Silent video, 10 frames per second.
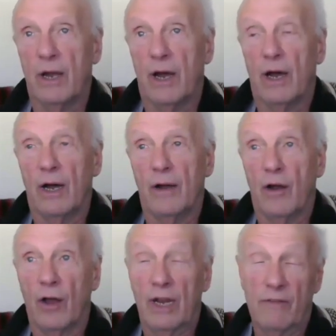
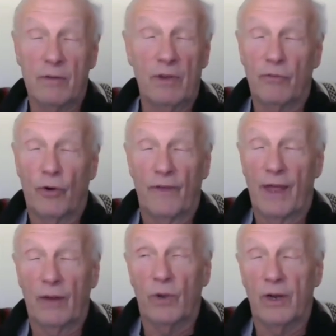and even before
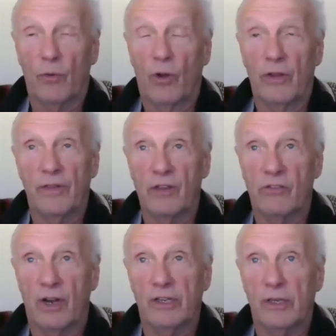that, but all the
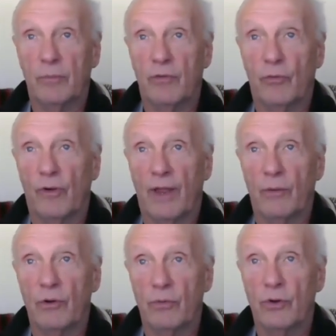things that I did before
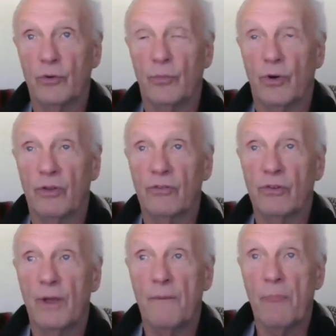that, which were
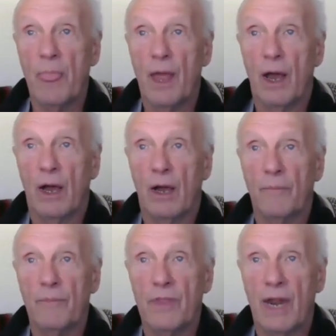numerous,
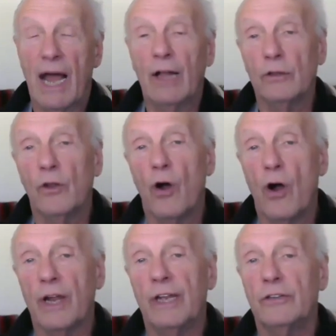that how
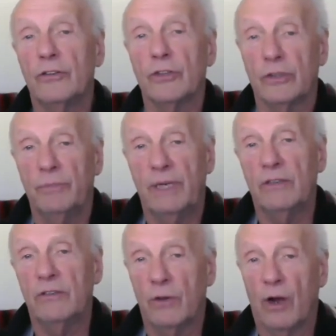long it took me
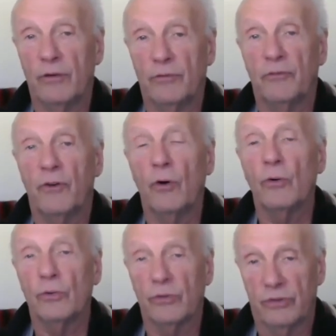to
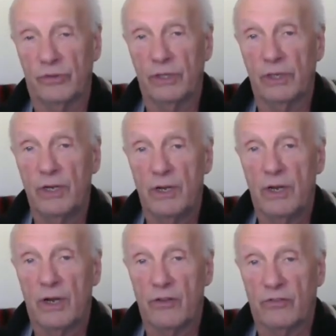unfold
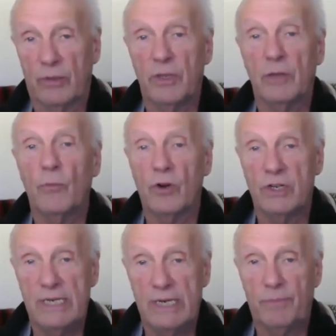some of the more
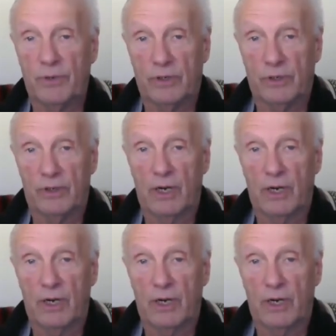deeper